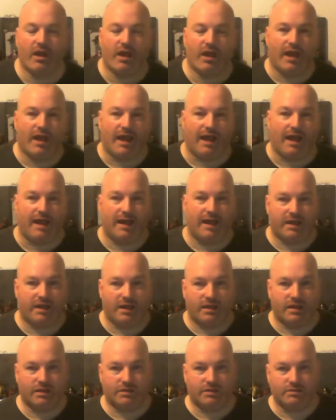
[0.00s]

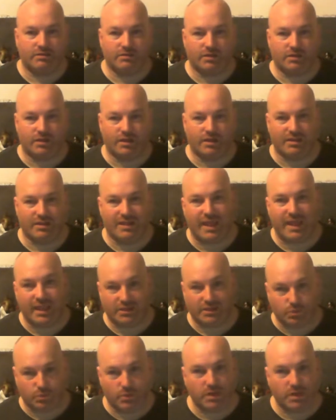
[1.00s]
And
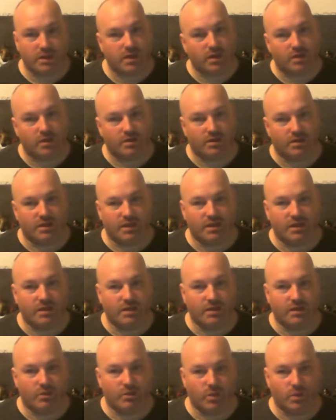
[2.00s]
next week
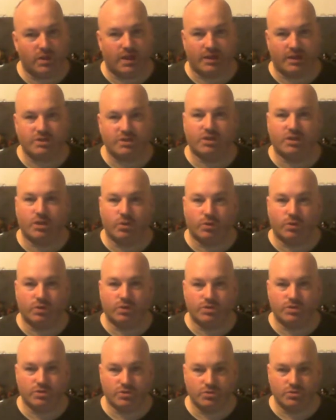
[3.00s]
we're actually going
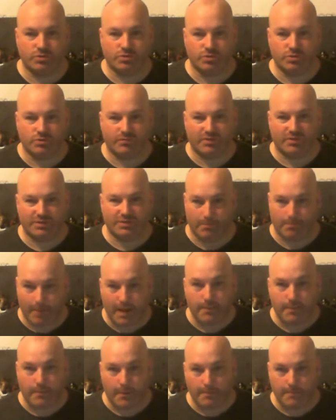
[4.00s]
to visit
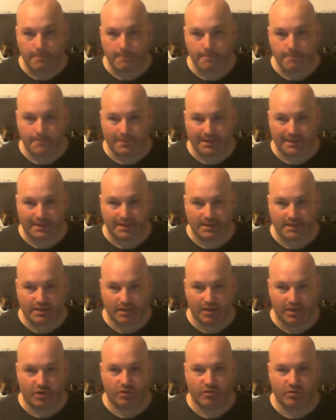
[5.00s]
my mum in
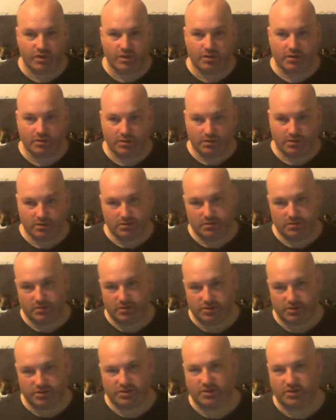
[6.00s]
Airdrie,
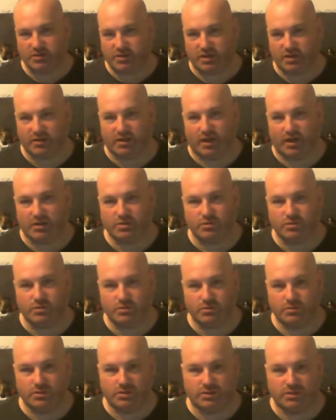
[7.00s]
just outside
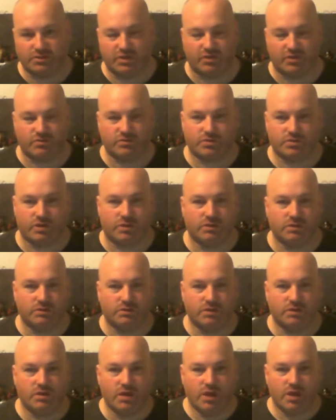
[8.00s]
Glasgow in central
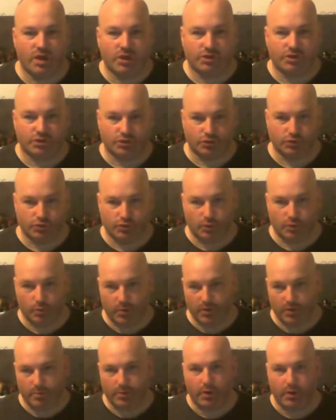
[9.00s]
Scotland. So
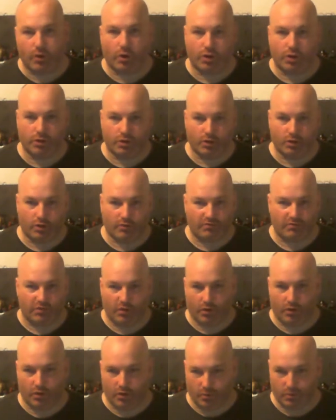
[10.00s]
we'll be going
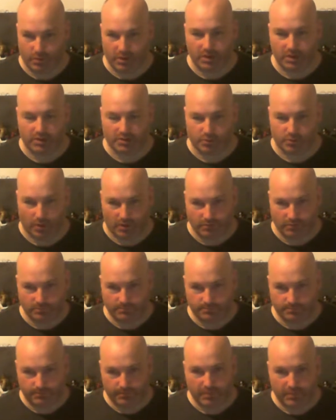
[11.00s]
for a week as well.
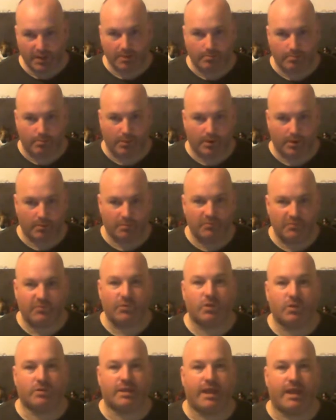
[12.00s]
But
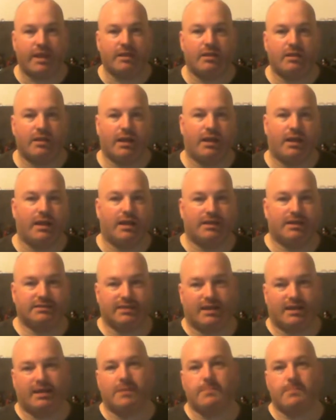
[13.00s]
before then, as
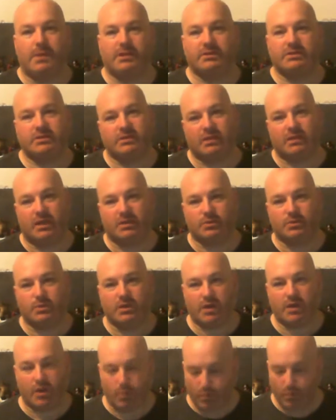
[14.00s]
I mentioned last
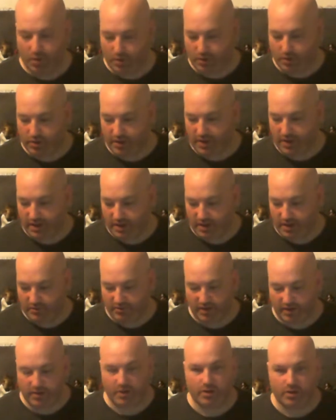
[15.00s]
week, we're going to have
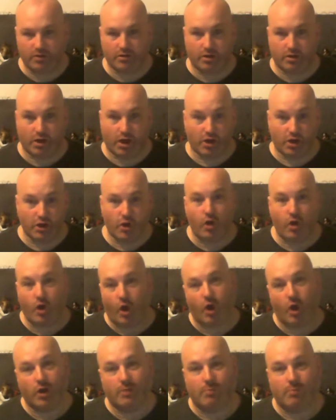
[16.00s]
another not
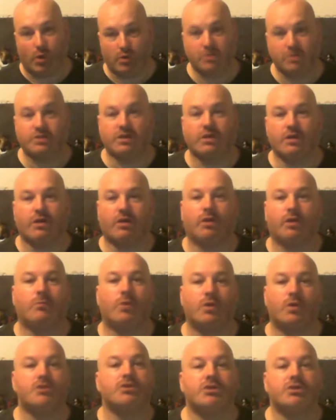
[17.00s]

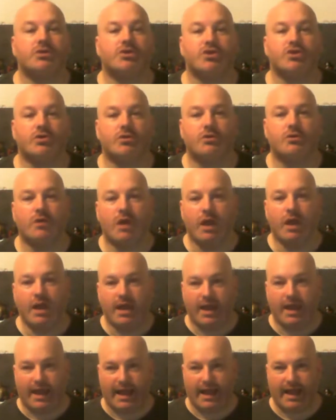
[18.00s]
unboxing show
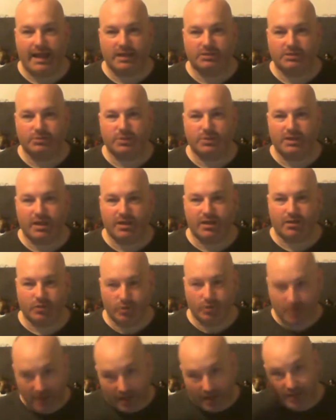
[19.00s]
as we take a
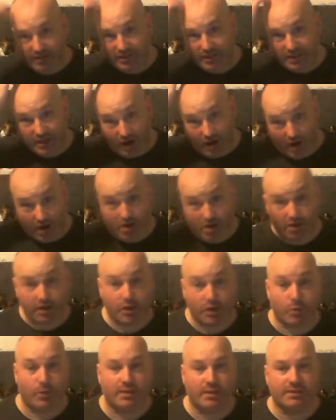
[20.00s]
look at the Harley
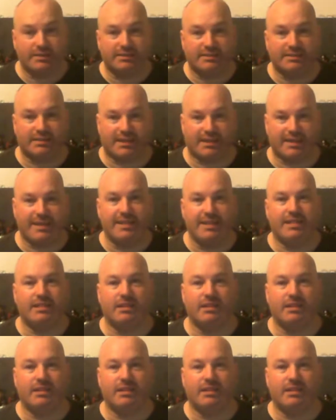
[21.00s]
Quinns in the